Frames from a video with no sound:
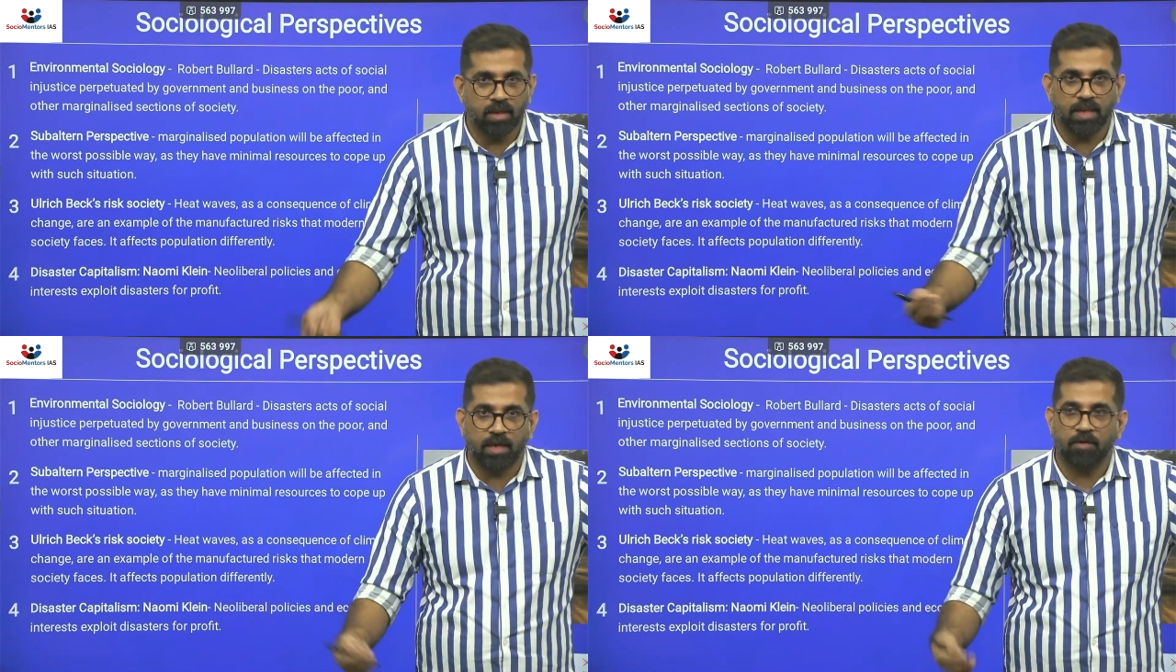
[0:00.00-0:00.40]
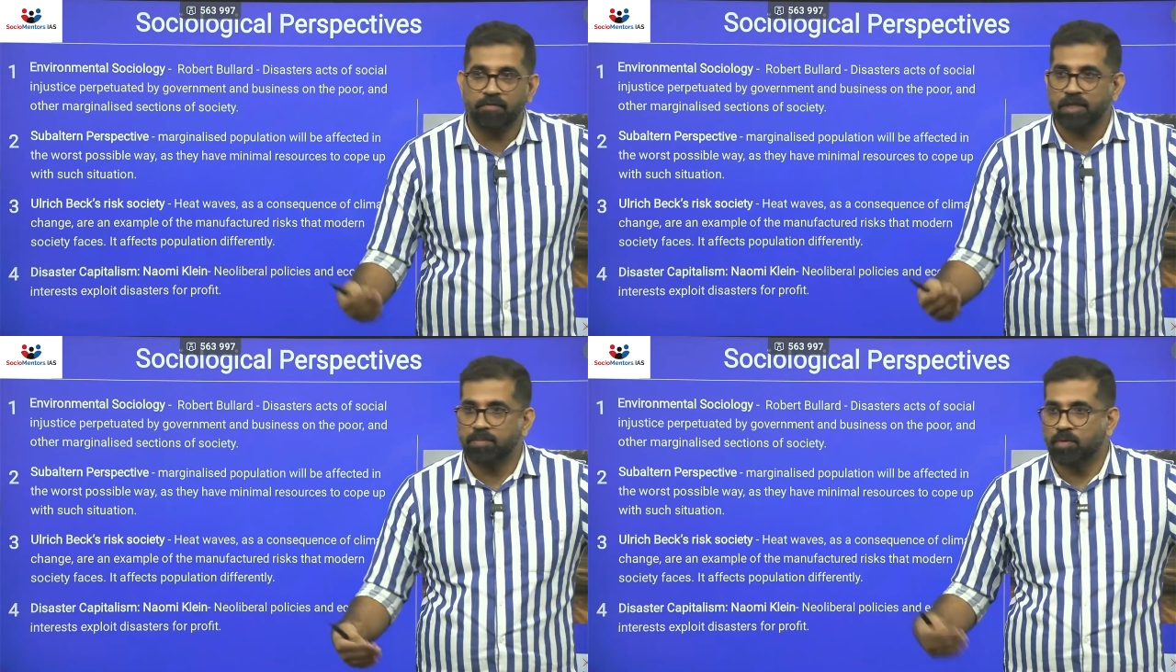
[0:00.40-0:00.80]
that
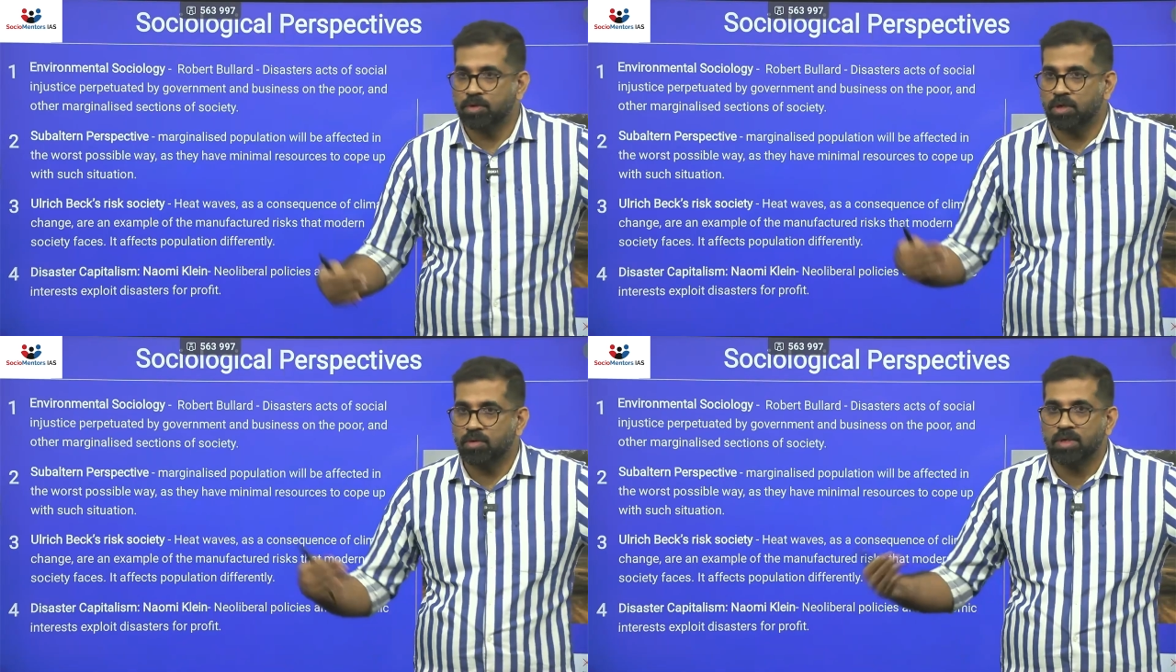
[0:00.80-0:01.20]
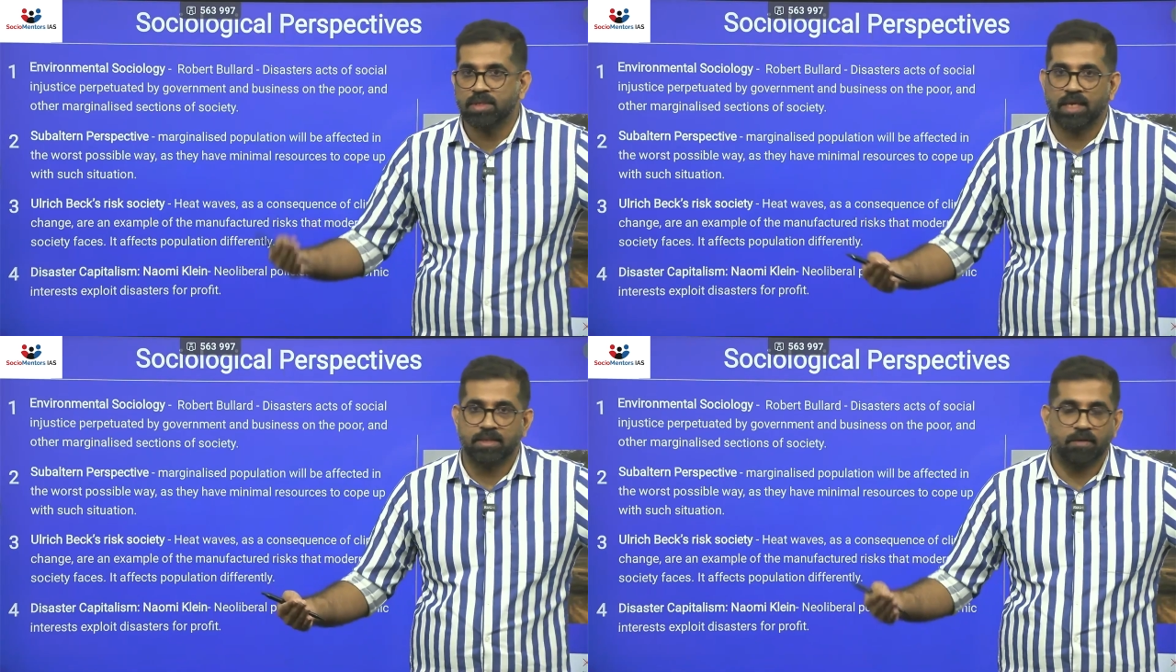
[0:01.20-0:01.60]
of exposure to
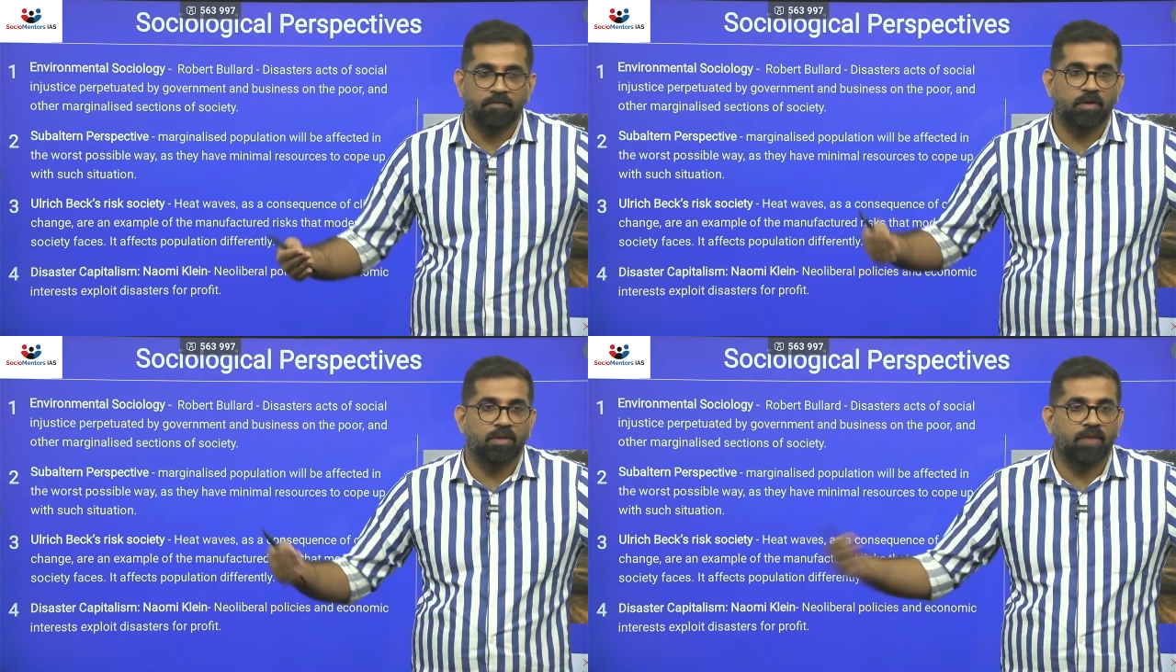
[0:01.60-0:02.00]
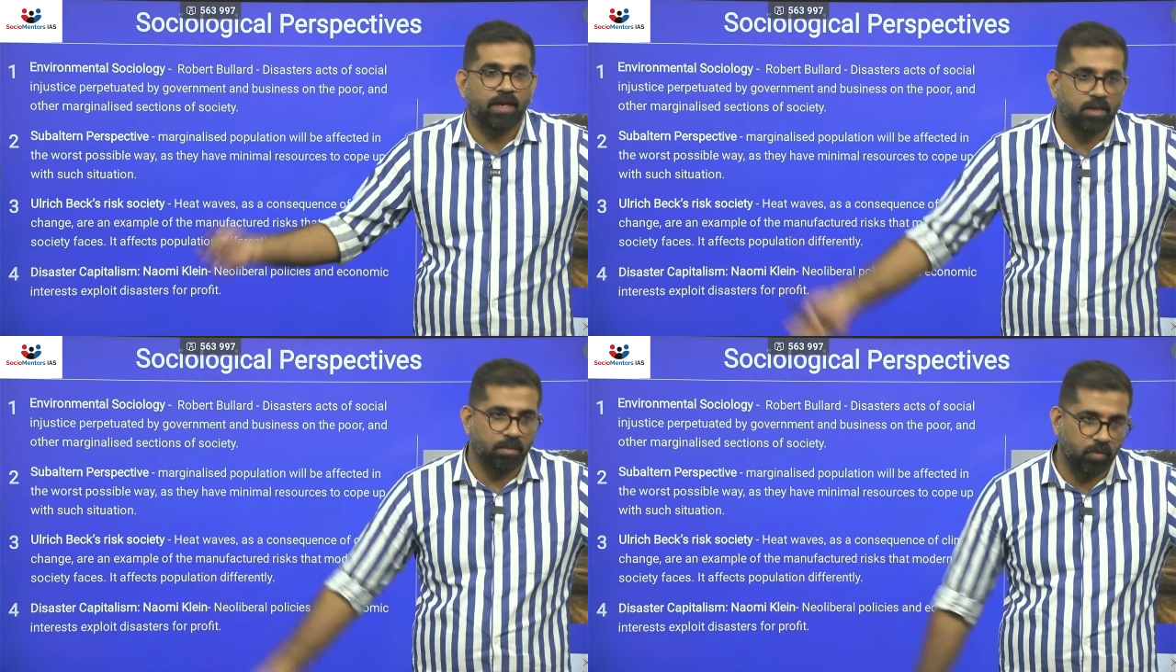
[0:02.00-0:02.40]
disaster for the
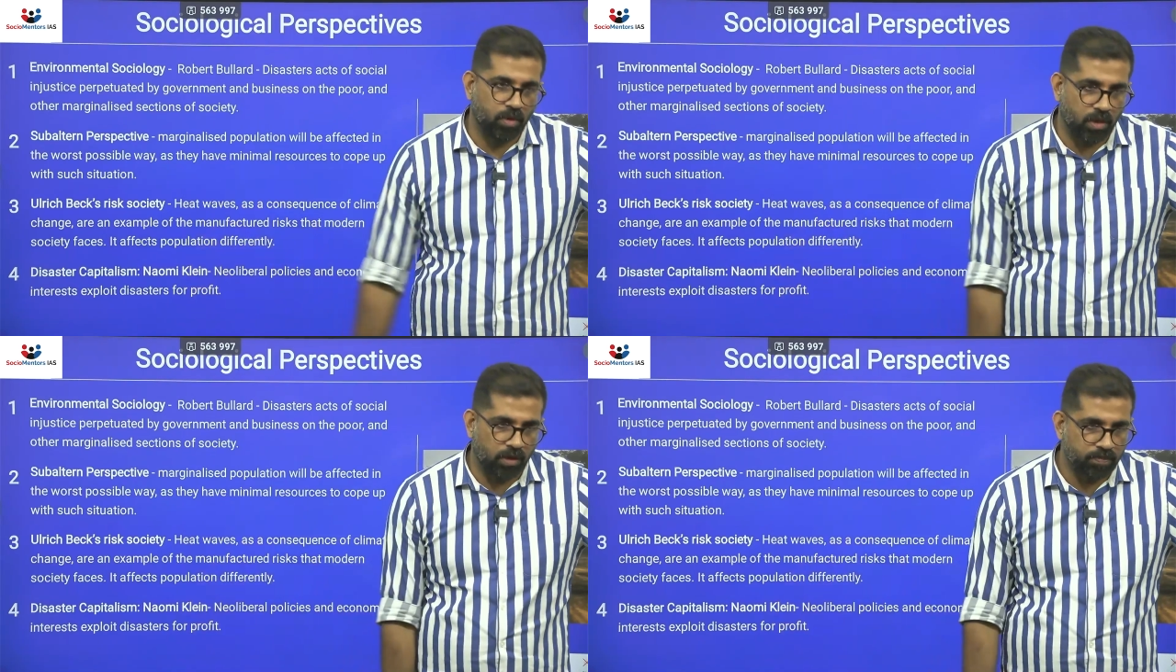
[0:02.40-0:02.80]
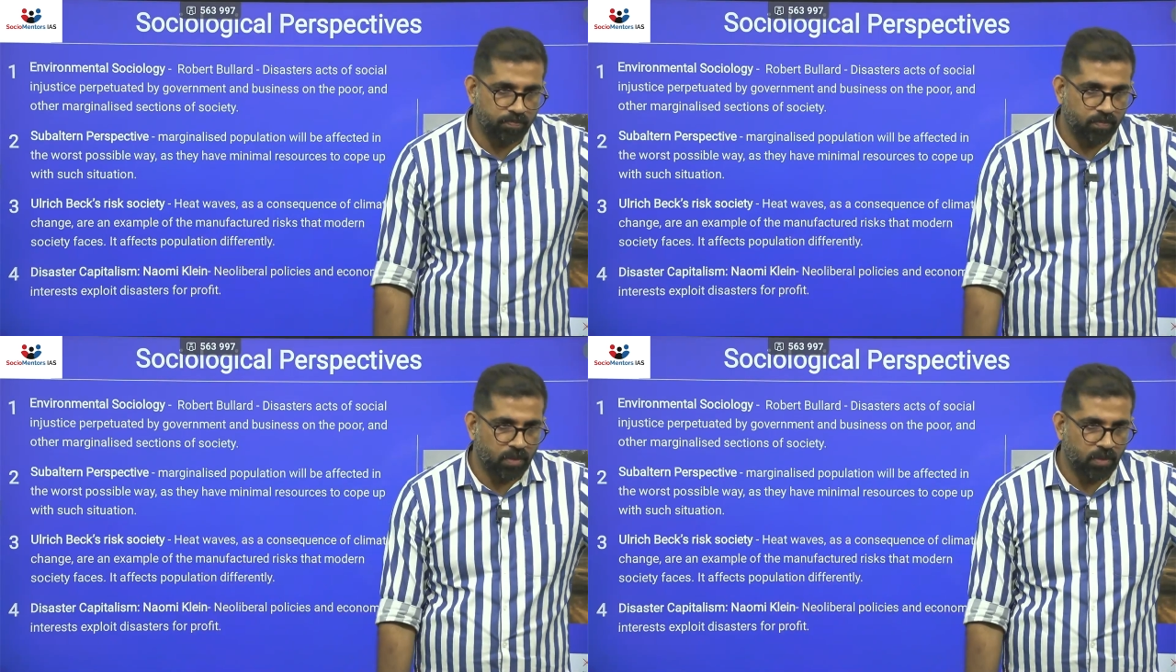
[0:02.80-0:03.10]
white community.